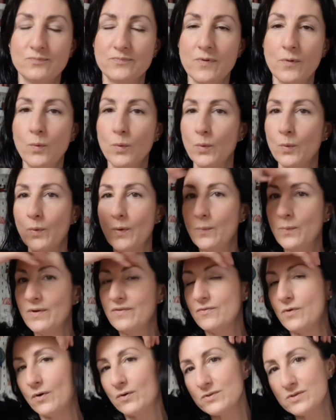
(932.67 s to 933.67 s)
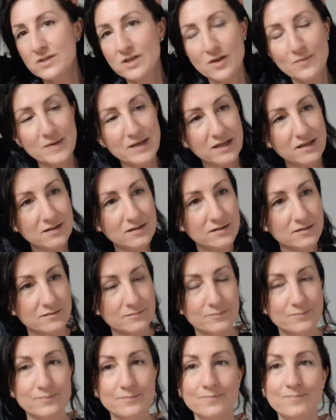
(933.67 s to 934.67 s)
or we've got so many
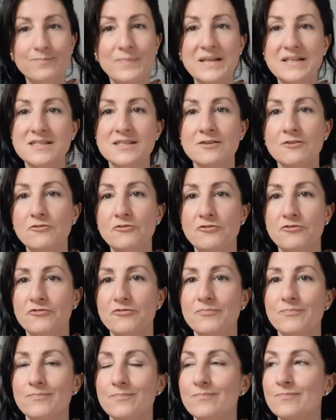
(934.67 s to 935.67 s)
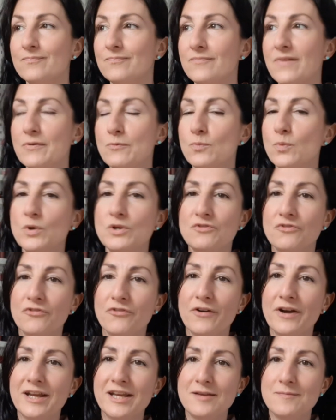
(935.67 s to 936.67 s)
bits of wood
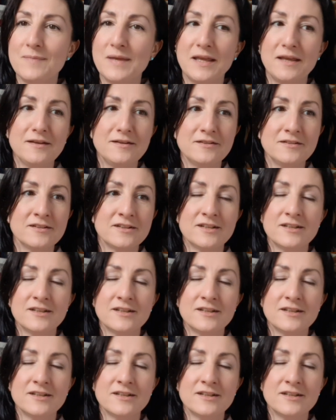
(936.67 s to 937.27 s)
framing